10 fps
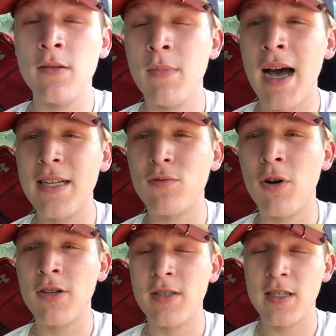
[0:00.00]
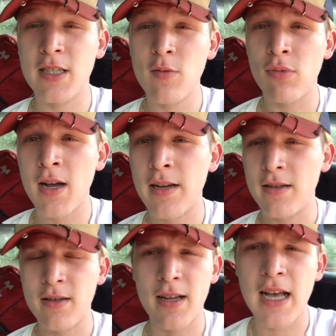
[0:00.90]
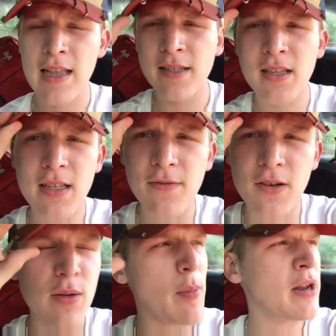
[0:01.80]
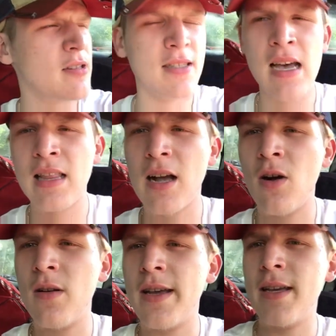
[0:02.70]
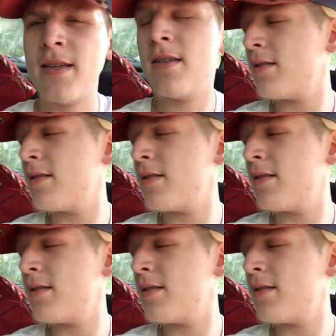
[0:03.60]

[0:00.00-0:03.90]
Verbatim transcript: My eyes are watering because it's so bright out here. Like, I, it's like the first time I've been outside, like, all day.